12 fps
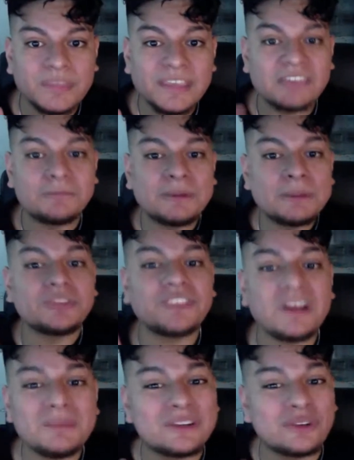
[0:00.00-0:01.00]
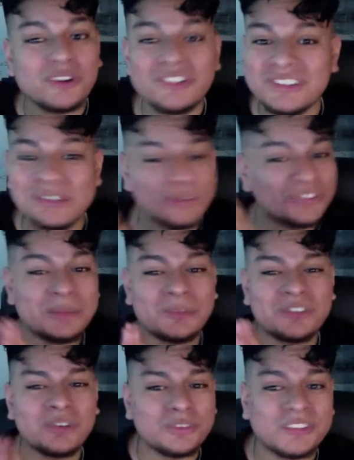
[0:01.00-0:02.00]
If people tell me, Christian, you seem
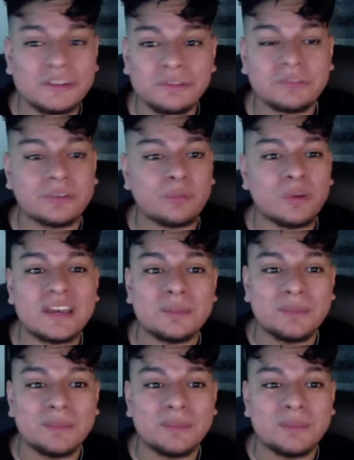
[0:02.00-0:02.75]
so different from when I